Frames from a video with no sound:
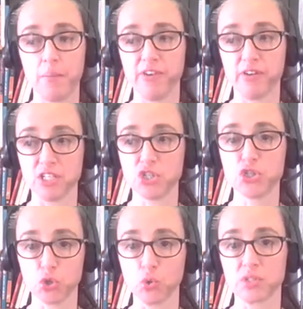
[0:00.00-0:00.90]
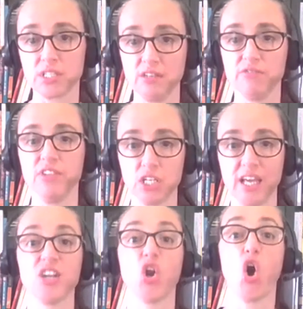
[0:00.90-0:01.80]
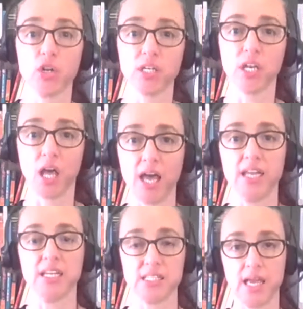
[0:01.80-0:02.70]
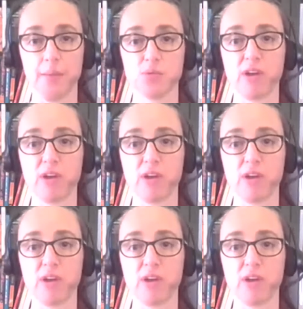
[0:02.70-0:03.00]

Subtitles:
very short invigilated online exams.